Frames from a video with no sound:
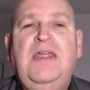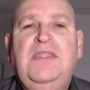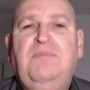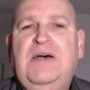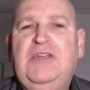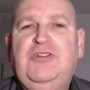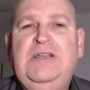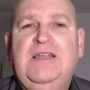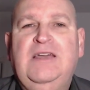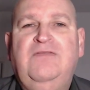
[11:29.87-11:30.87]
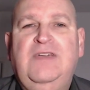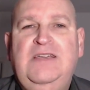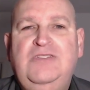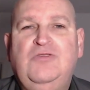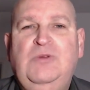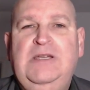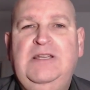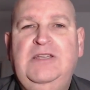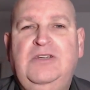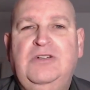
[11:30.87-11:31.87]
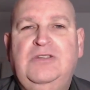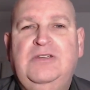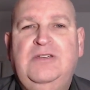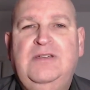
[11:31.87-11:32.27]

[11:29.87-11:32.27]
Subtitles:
The battery life is really good.